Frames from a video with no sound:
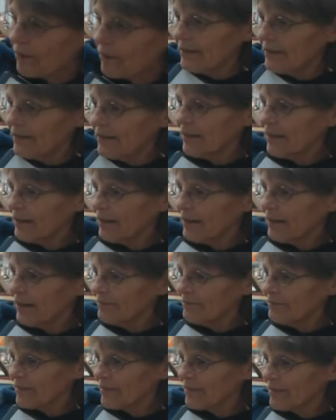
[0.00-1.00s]
in there.
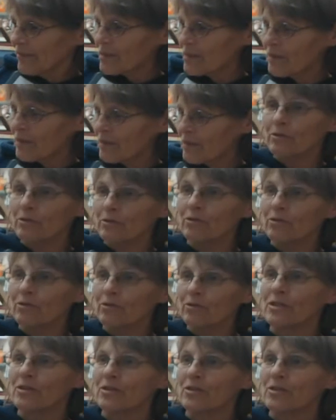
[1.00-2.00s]
That's a real
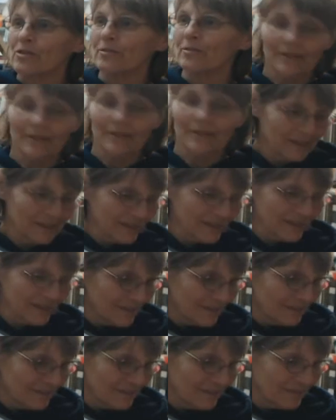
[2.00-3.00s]
treasure.
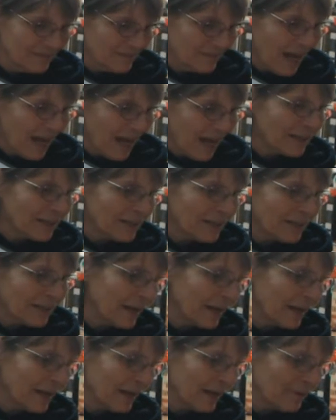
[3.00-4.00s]
I know it.
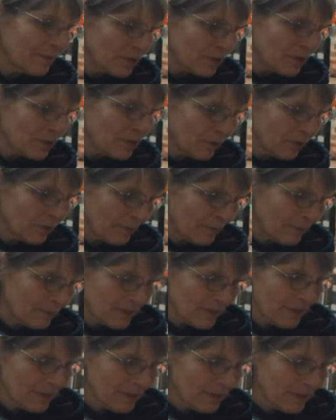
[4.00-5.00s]
I told her I was
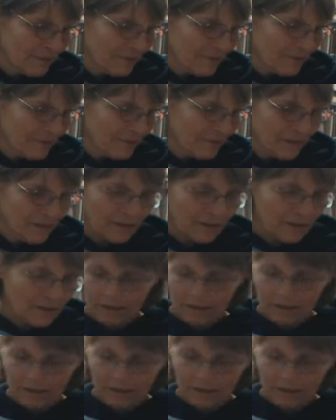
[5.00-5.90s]
going to have to get her.